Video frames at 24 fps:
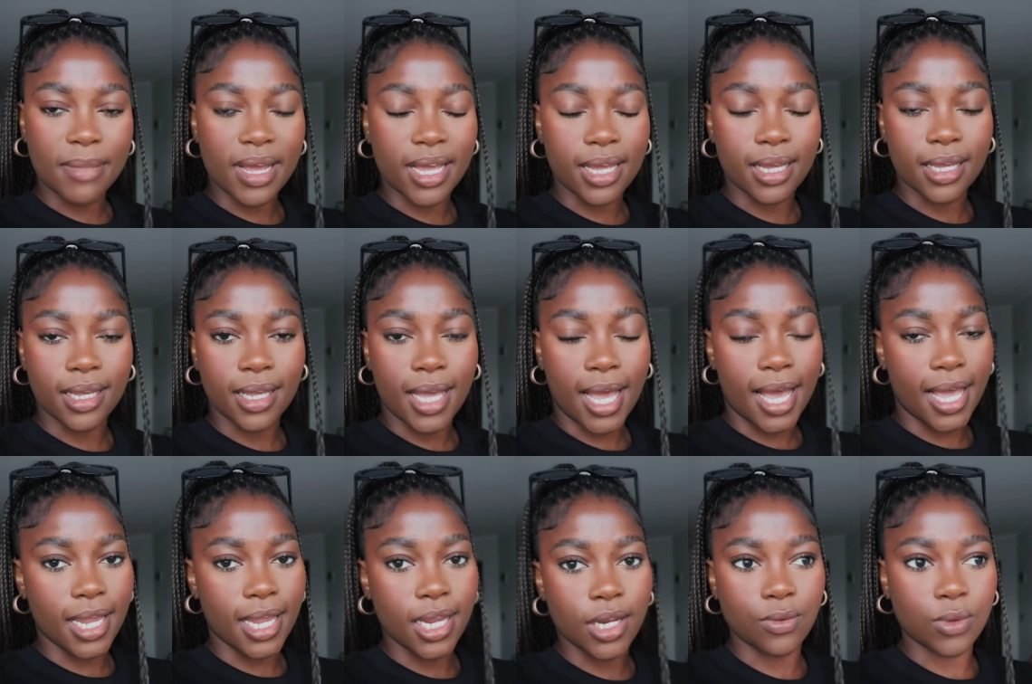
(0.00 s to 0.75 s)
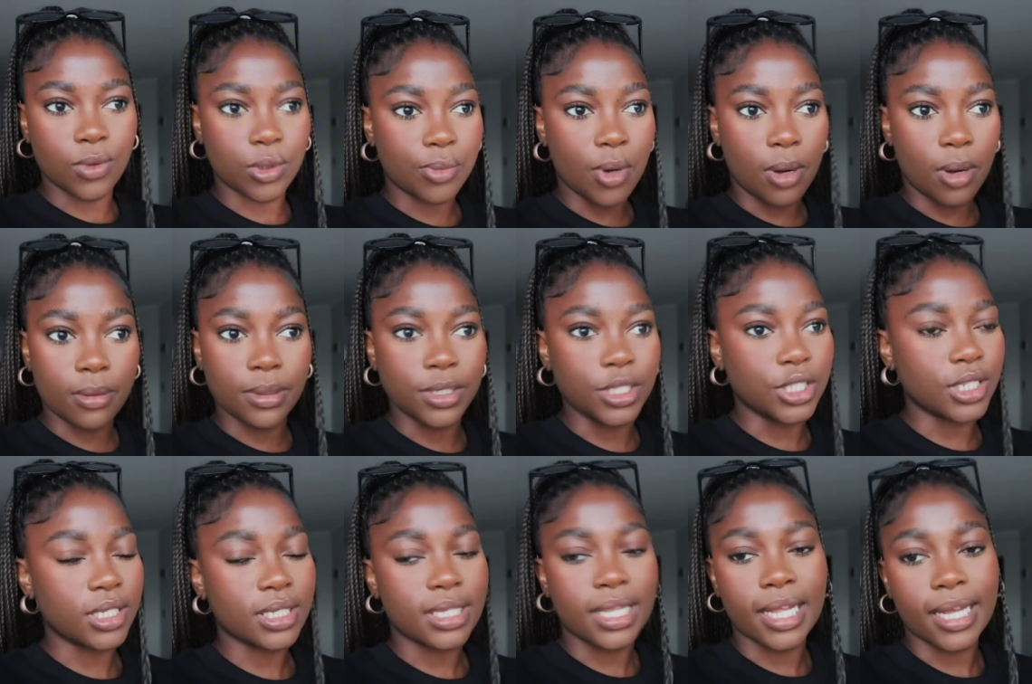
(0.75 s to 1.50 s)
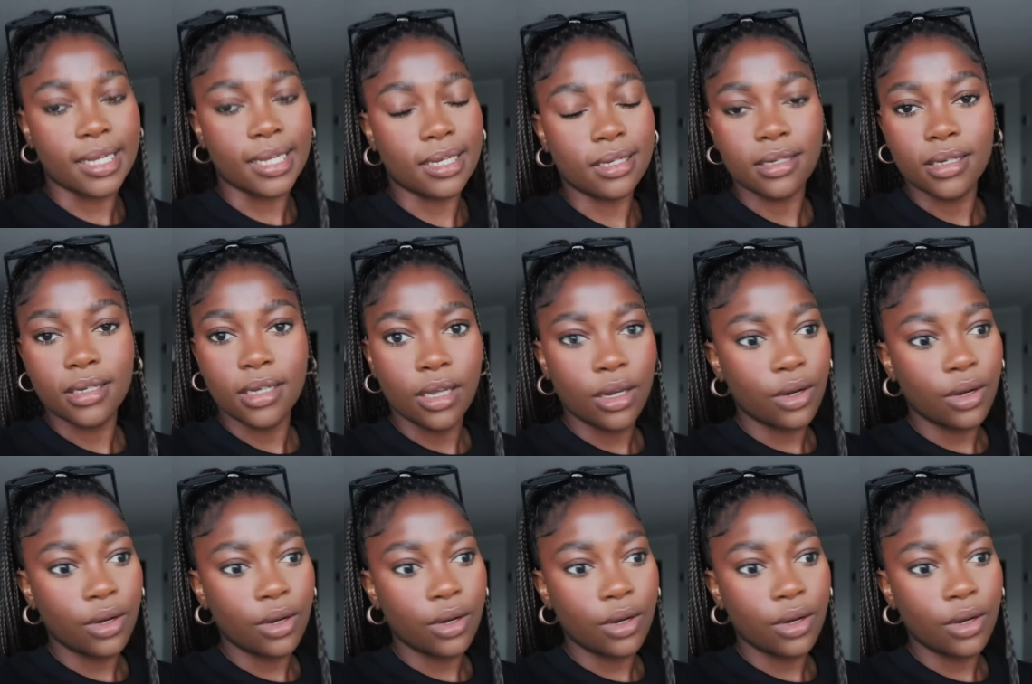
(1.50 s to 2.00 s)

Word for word: my iron was probably just like